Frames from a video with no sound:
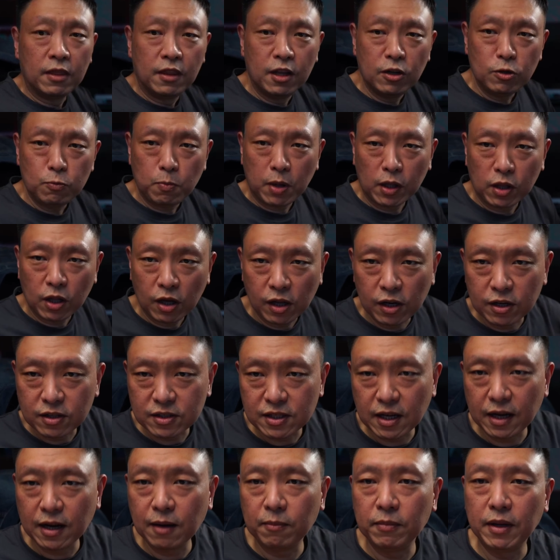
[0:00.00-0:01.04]
This particular
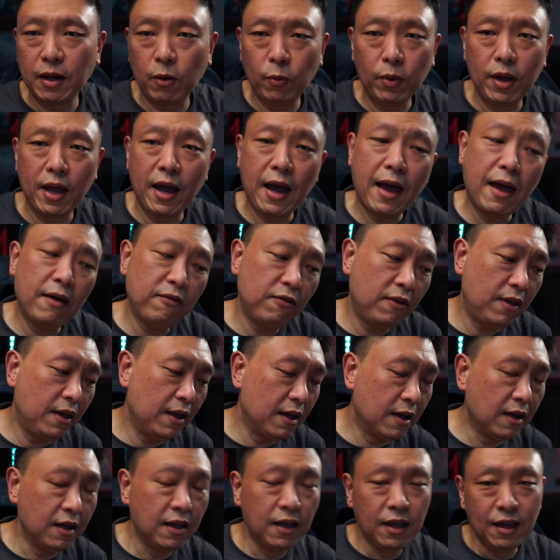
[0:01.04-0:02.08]
setup that we have
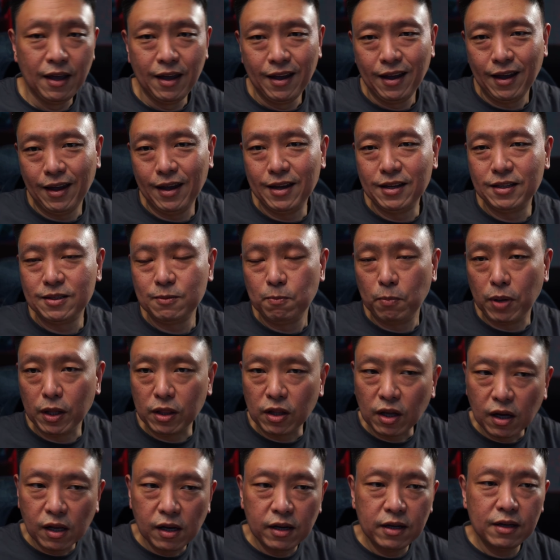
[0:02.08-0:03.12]
here is
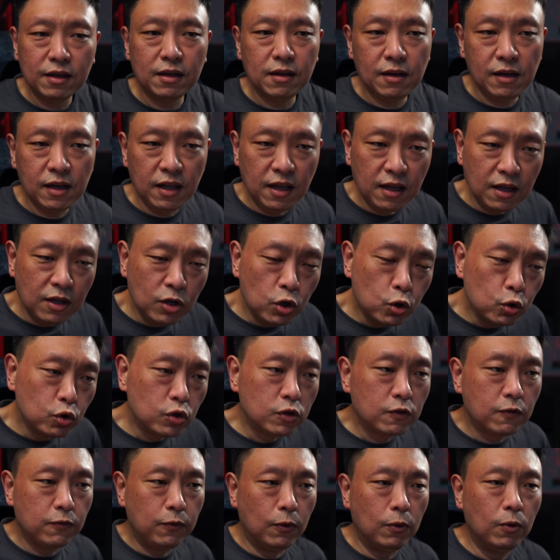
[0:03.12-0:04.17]
particularly
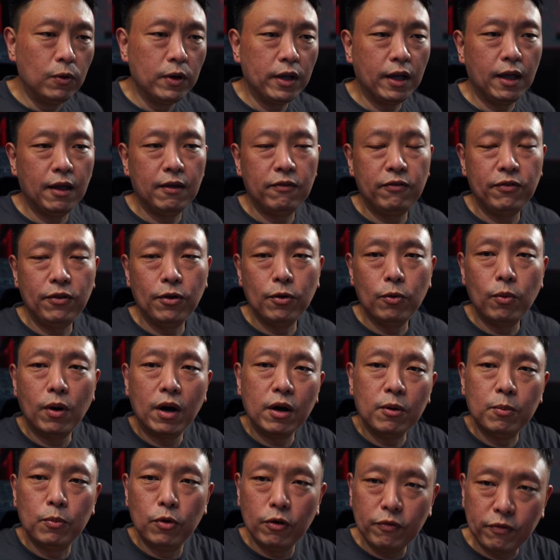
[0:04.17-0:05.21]
useful if you want
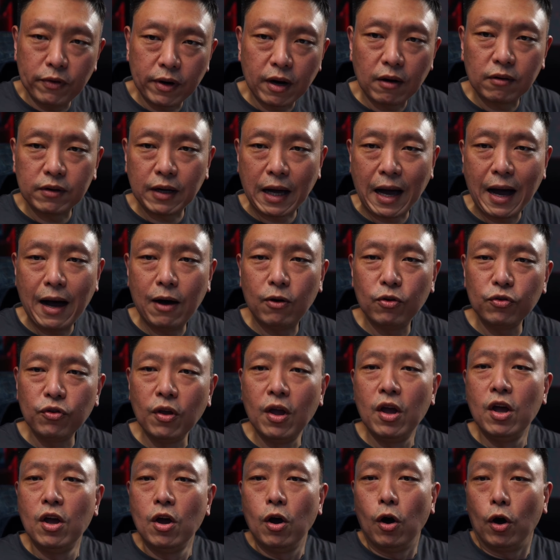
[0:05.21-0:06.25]
to move around the house
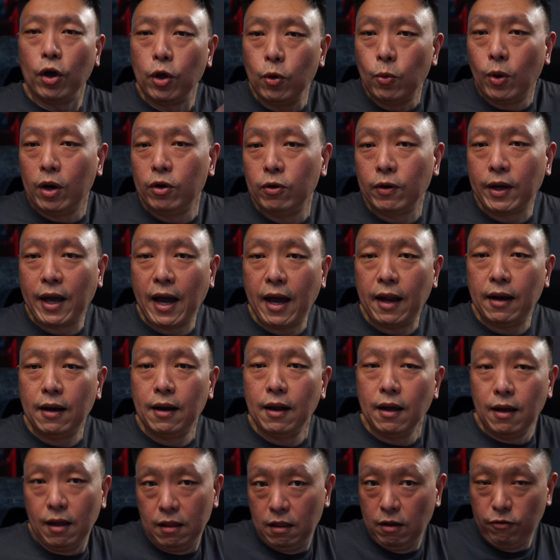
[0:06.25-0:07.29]
or you want to
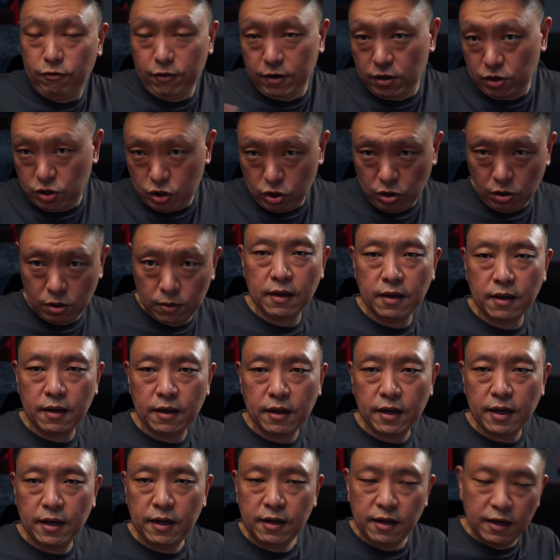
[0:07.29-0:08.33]
get a different shot.
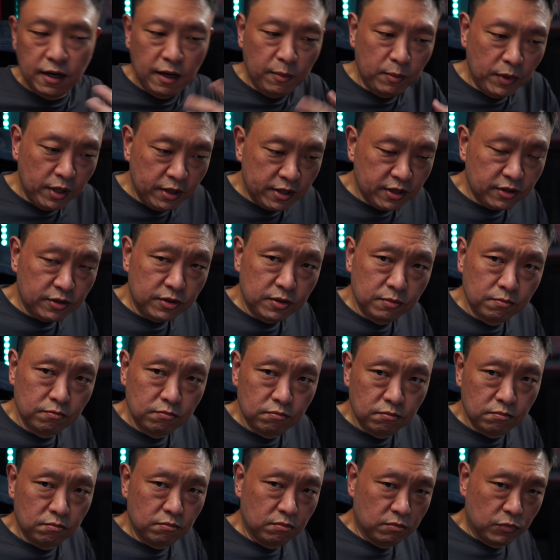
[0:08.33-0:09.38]
And let me just
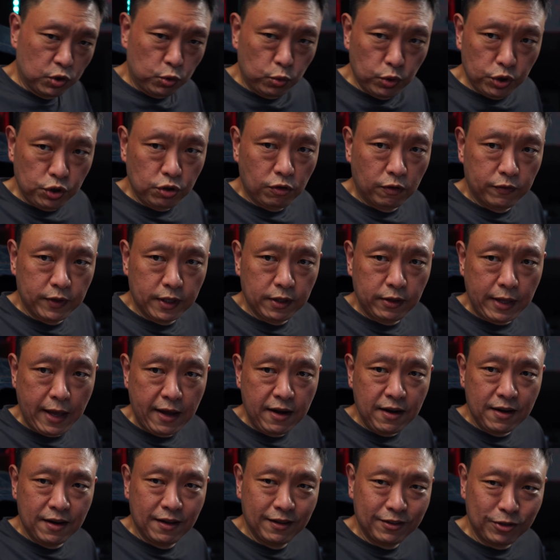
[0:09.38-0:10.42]
switch over
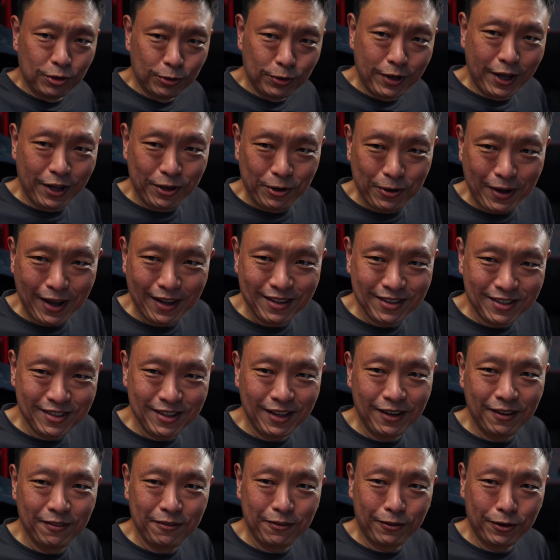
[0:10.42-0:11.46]
there so that you can
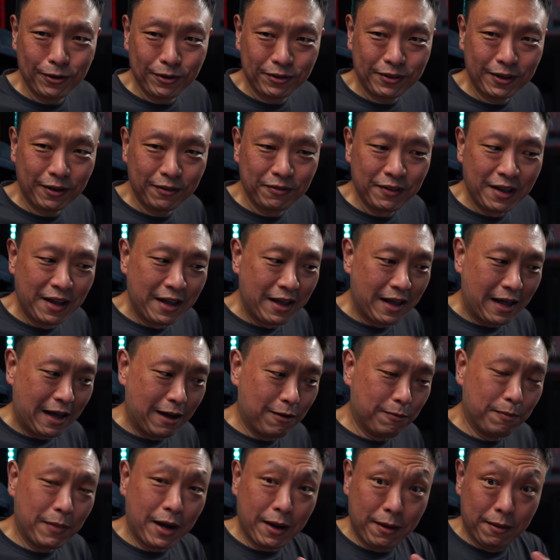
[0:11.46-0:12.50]
see for yourself how
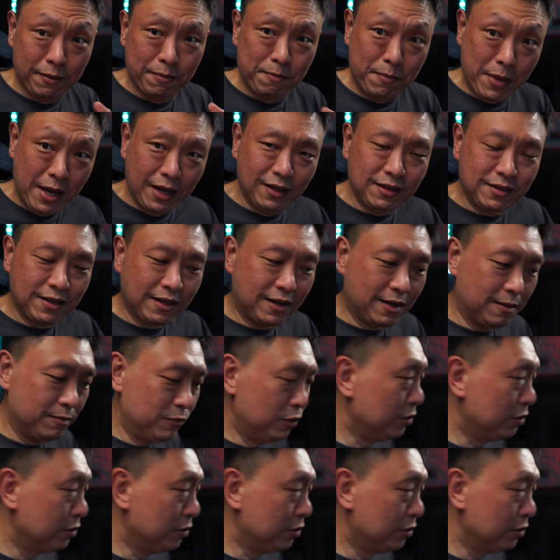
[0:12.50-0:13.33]
my main setup